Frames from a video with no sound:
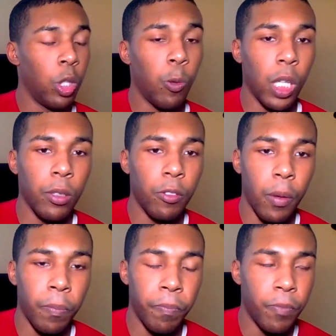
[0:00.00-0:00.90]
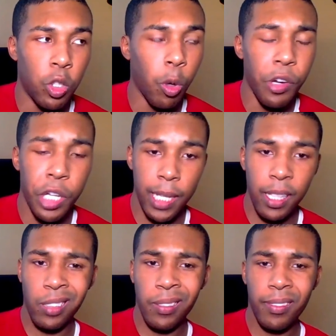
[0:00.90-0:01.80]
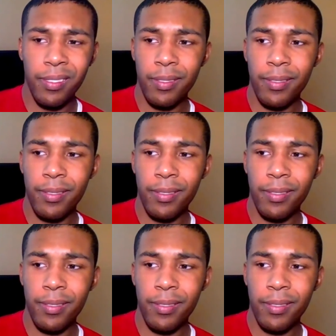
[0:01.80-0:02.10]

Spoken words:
Lou Williams for George Hill?